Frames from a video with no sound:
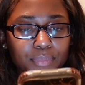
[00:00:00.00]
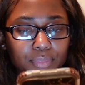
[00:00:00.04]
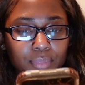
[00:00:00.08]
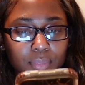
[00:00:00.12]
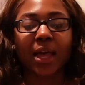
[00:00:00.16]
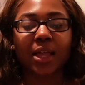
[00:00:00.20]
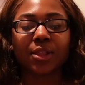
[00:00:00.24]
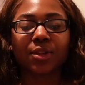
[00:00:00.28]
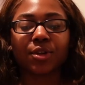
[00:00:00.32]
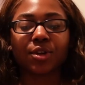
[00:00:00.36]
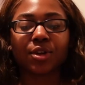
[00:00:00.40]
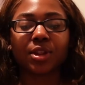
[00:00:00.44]

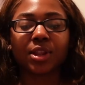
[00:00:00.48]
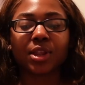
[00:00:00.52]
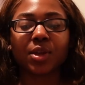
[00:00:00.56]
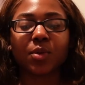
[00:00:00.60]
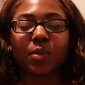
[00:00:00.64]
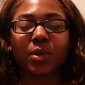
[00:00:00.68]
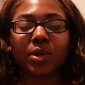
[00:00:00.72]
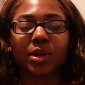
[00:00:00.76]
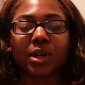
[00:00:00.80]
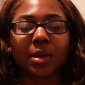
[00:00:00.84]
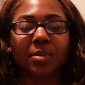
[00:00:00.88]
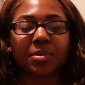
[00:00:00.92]
I literally
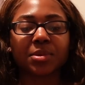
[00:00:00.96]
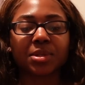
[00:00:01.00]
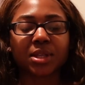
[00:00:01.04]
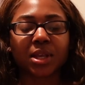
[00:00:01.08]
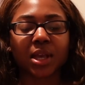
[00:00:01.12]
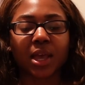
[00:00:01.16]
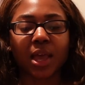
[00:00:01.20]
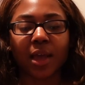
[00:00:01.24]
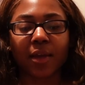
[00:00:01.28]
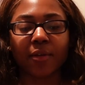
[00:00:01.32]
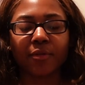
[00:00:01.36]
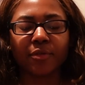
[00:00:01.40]
went up to
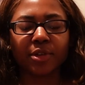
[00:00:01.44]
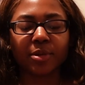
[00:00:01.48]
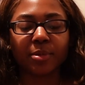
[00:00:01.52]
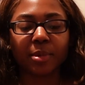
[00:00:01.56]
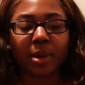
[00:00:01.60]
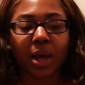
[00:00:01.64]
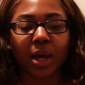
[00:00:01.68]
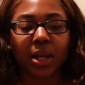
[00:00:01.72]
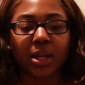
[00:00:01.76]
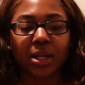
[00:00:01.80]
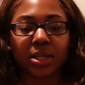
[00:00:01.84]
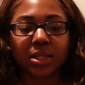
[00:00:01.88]

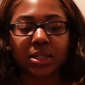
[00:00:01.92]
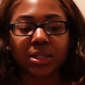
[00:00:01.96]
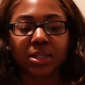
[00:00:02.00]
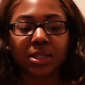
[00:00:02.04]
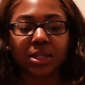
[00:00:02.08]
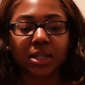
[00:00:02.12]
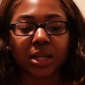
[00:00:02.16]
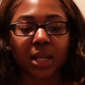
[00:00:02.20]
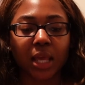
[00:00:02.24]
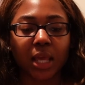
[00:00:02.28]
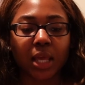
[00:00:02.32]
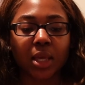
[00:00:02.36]
everybody
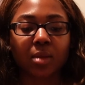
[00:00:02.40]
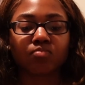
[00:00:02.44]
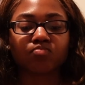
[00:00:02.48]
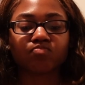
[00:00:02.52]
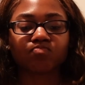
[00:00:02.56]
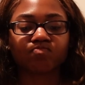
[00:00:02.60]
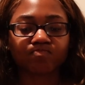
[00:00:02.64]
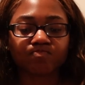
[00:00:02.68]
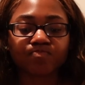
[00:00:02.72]
tonight.